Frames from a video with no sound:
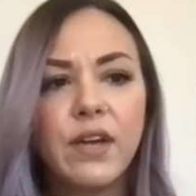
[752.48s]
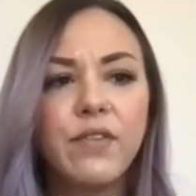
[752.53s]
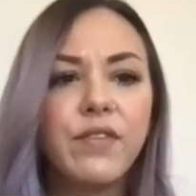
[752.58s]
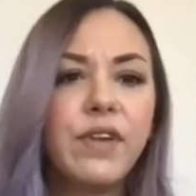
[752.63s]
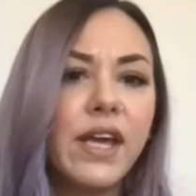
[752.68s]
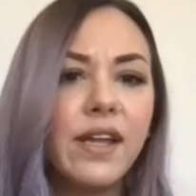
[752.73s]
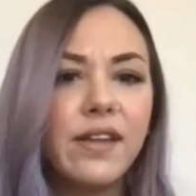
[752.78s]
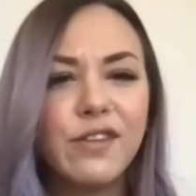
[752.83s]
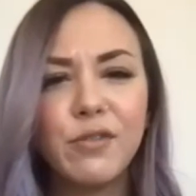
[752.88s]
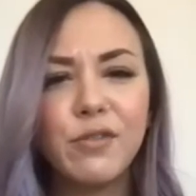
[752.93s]

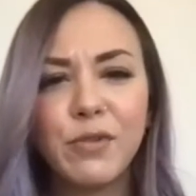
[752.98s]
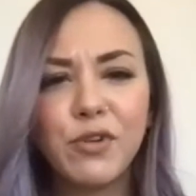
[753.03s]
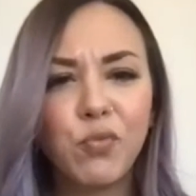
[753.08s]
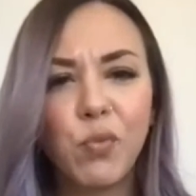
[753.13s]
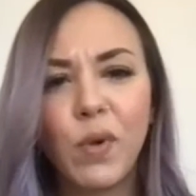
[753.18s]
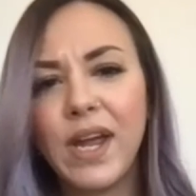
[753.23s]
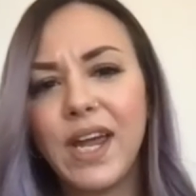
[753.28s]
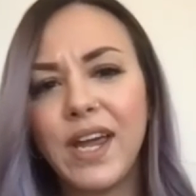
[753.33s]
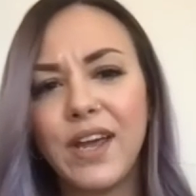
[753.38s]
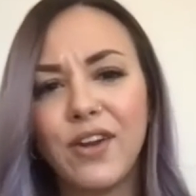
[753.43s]
gained so much
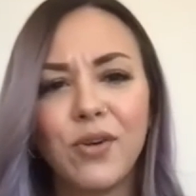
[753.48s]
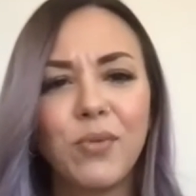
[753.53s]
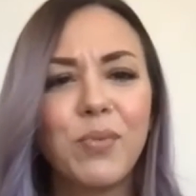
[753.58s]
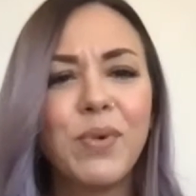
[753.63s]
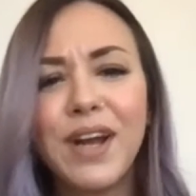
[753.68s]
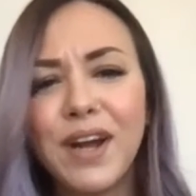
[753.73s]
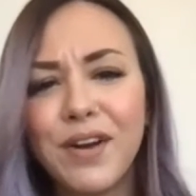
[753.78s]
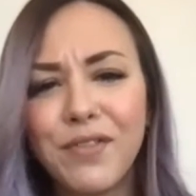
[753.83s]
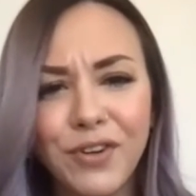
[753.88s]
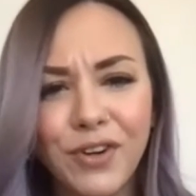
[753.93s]
weight or
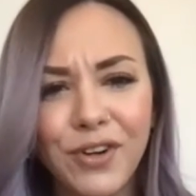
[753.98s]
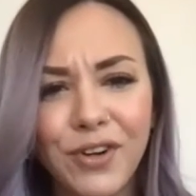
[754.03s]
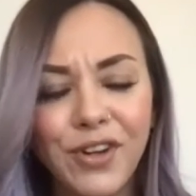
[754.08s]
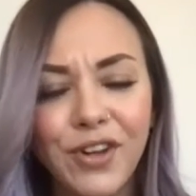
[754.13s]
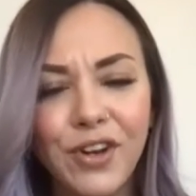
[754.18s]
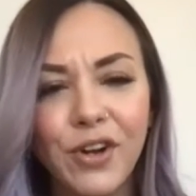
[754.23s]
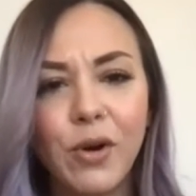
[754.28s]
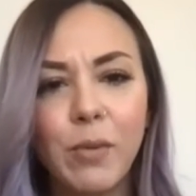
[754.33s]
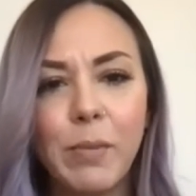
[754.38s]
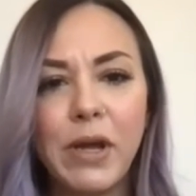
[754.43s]
whatever, you
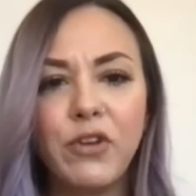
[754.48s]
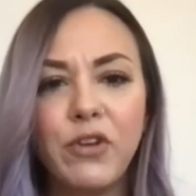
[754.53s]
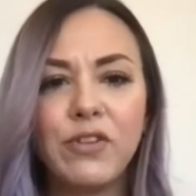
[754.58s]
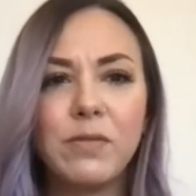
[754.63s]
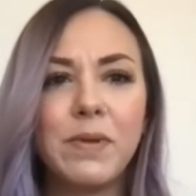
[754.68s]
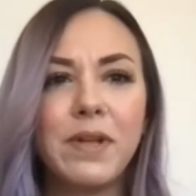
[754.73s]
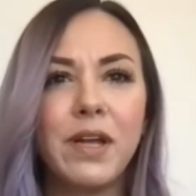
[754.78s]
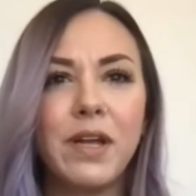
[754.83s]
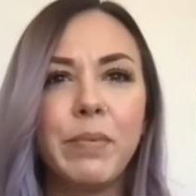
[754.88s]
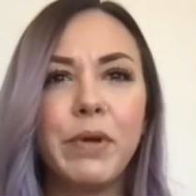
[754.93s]
know, it might just
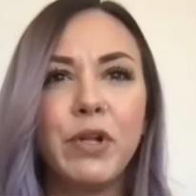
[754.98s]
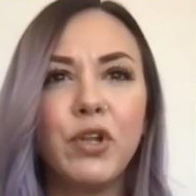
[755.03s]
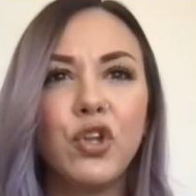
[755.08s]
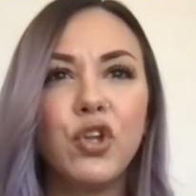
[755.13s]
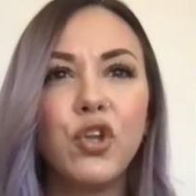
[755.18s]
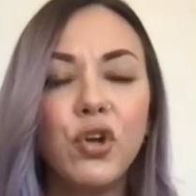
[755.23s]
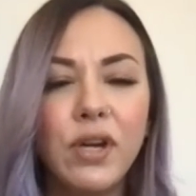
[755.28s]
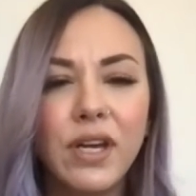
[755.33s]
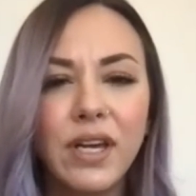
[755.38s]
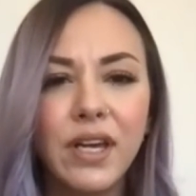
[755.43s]
be like, but
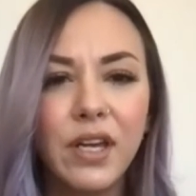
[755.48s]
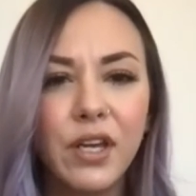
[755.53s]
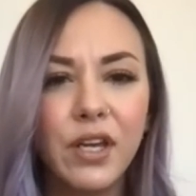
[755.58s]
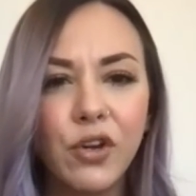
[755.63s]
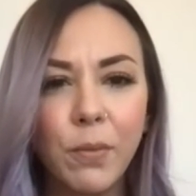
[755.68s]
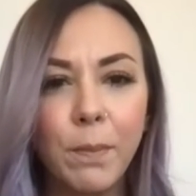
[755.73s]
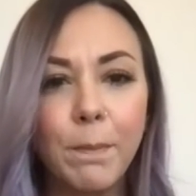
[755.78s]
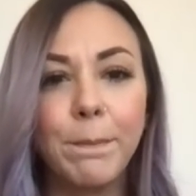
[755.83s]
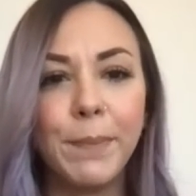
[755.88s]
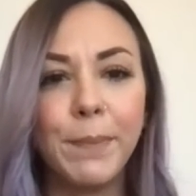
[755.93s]
look at
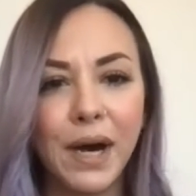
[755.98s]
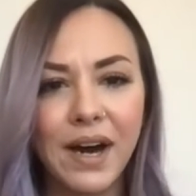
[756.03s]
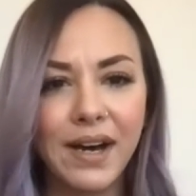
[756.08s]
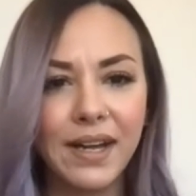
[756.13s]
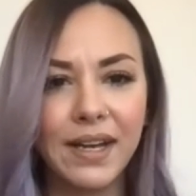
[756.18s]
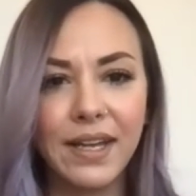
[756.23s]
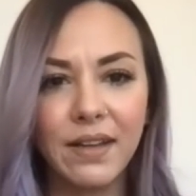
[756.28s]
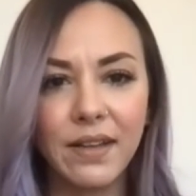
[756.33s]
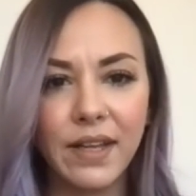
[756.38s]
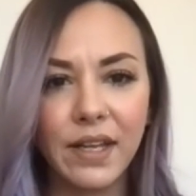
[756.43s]
your
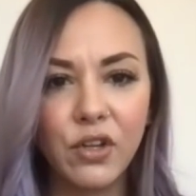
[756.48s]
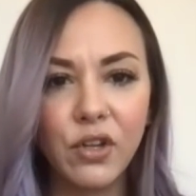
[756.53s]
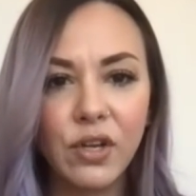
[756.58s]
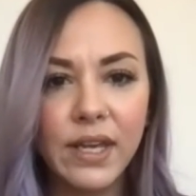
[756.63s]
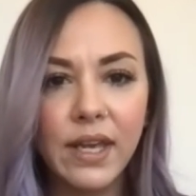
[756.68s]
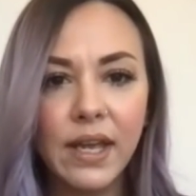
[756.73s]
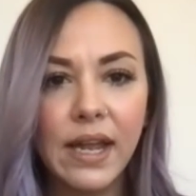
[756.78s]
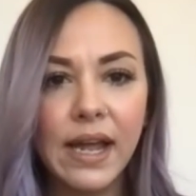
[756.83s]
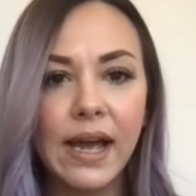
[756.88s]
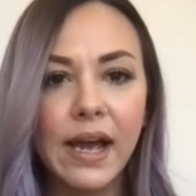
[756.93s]
body, like look
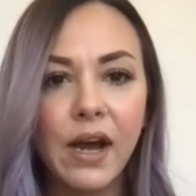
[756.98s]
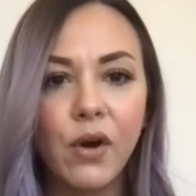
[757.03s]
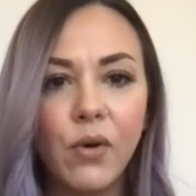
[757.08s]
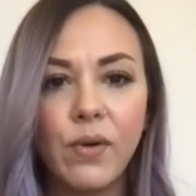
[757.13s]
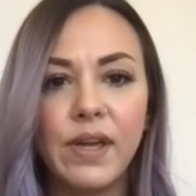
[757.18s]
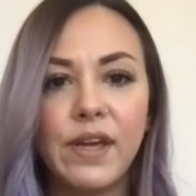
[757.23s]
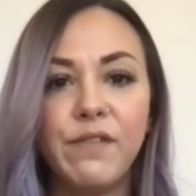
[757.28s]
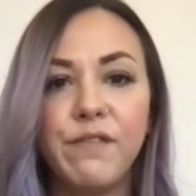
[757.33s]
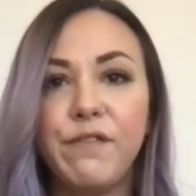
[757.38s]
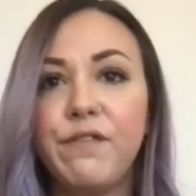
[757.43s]
at how
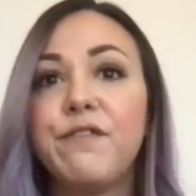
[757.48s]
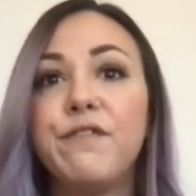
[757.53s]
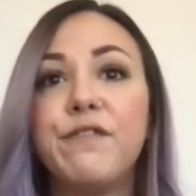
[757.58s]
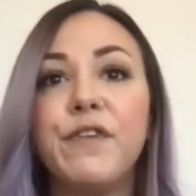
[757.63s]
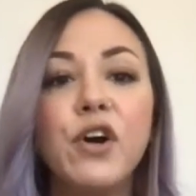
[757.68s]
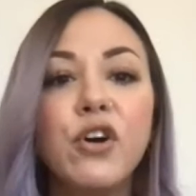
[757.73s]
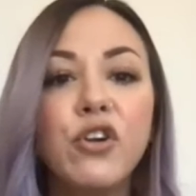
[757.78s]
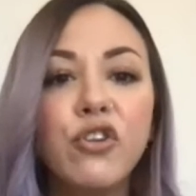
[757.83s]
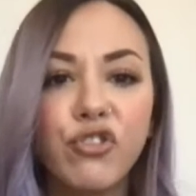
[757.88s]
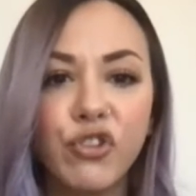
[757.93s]
it
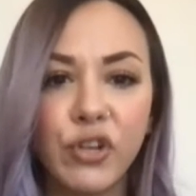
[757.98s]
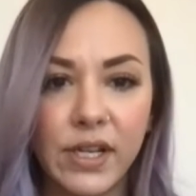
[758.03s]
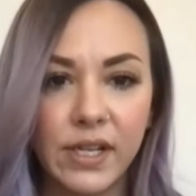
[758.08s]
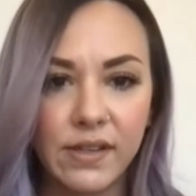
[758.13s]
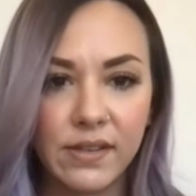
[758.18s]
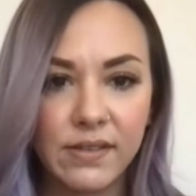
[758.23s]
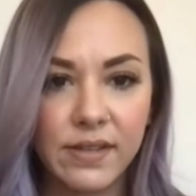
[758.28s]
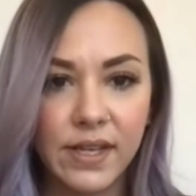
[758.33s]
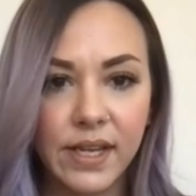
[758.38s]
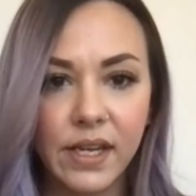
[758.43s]

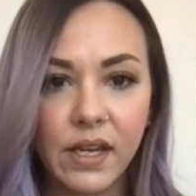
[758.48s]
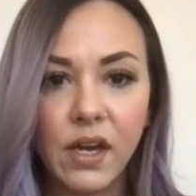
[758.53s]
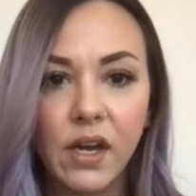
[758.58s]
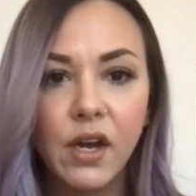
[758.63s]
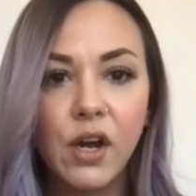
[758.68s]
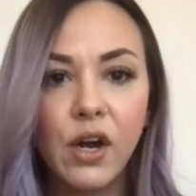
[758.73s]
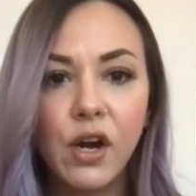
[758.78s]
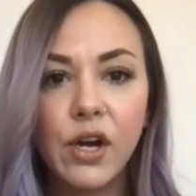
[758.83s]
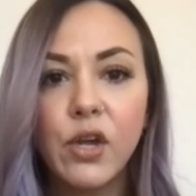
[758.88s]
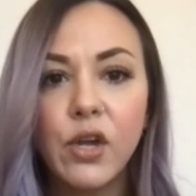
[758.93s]
functions. Like,
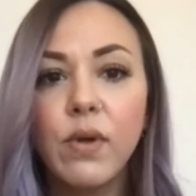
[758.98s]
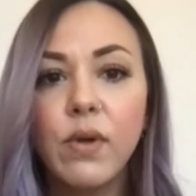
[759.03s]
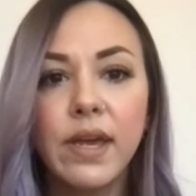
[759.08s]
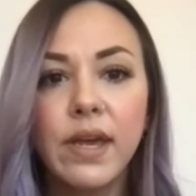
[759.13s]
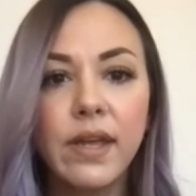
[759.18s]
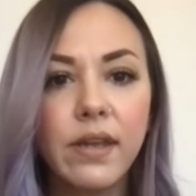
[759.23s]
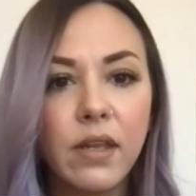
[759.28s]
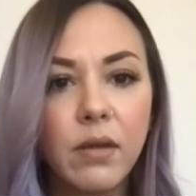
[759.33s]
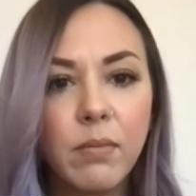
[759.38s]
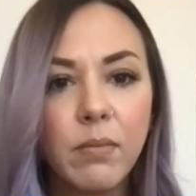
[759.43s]
are you
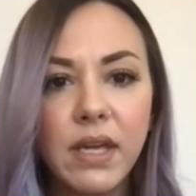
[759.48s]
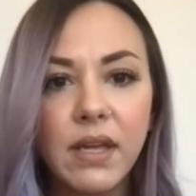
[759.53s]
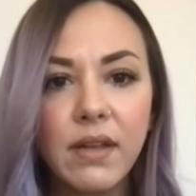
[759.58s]
kidding me?